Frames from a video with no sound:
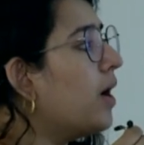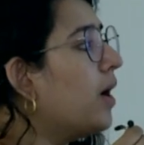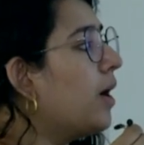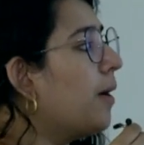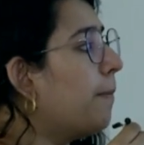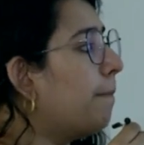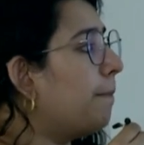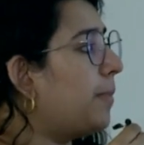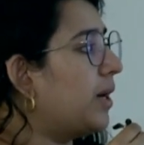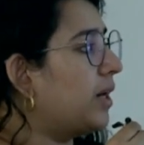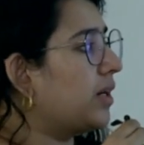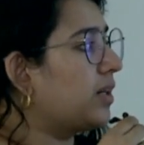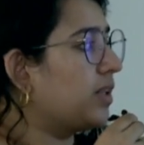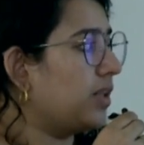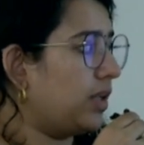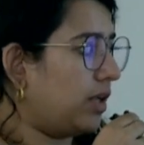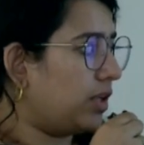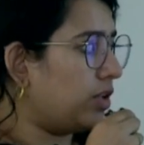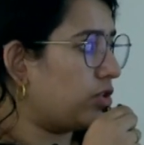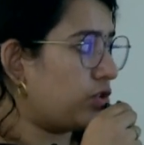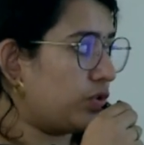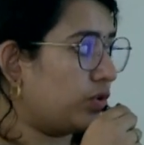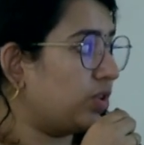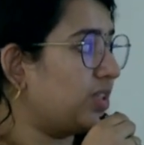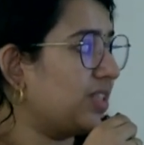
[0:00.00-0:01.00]

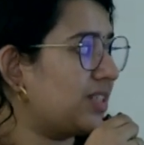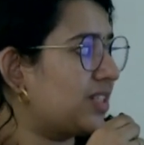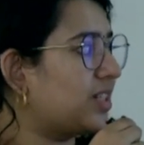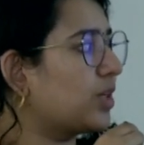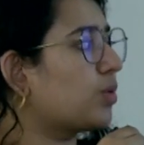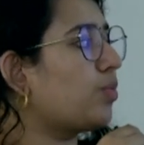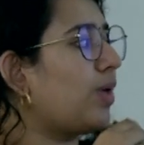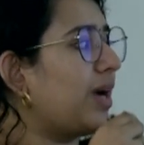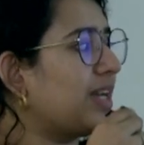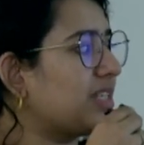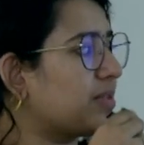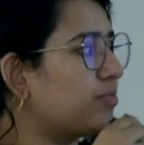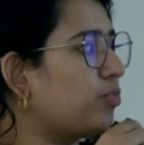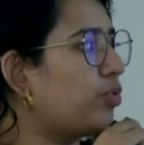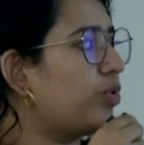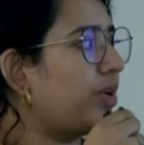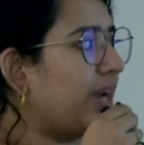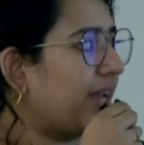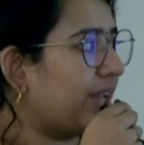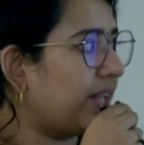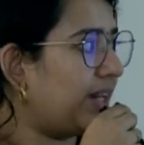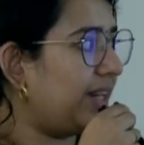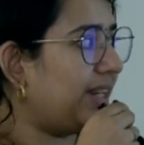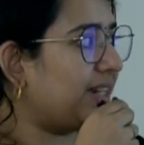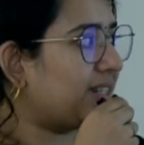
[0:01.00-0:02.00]
But so this requires more
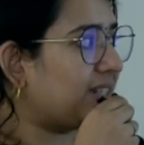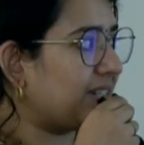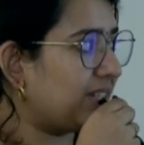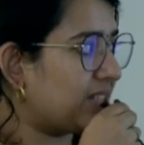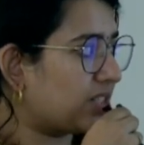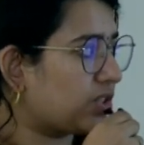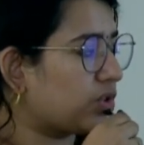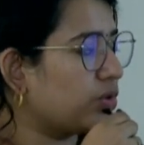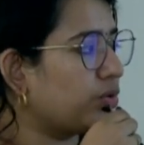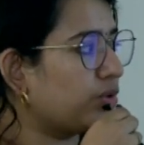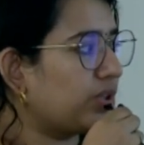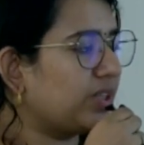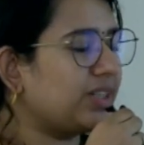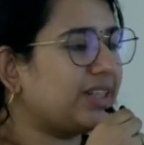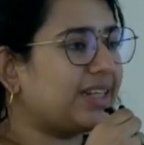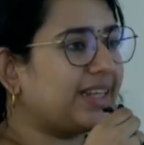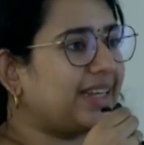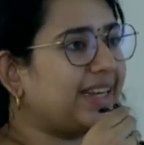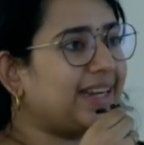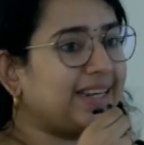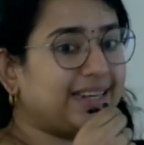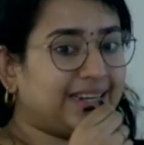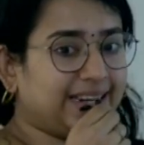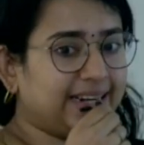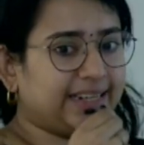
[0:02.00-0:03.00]
regulatory scrutiny,
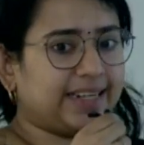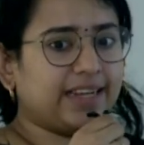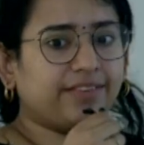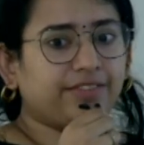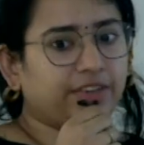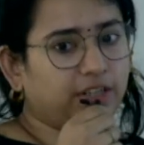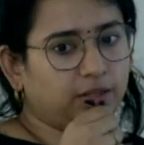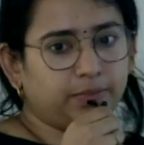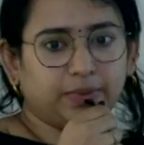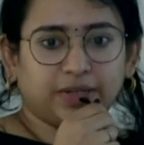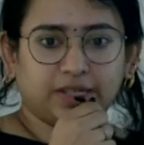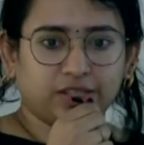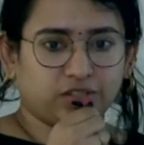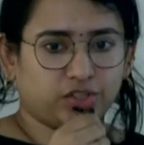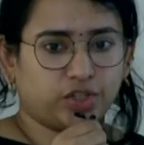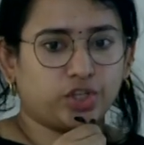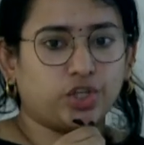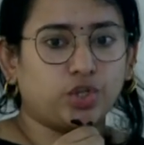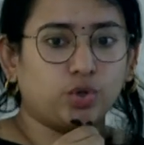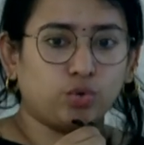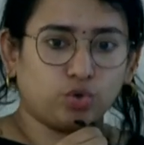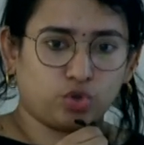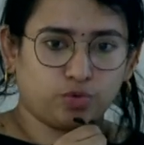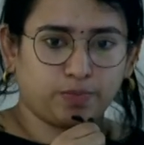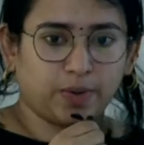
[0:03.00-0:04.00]
and data availability is a huge